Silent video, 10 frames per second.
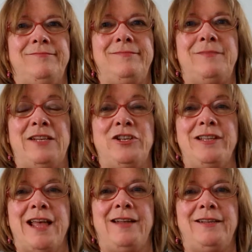mention
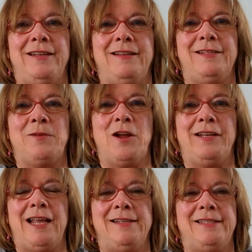that in this
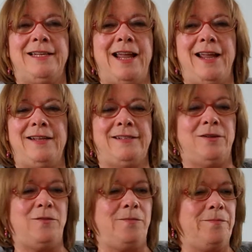podcast today. So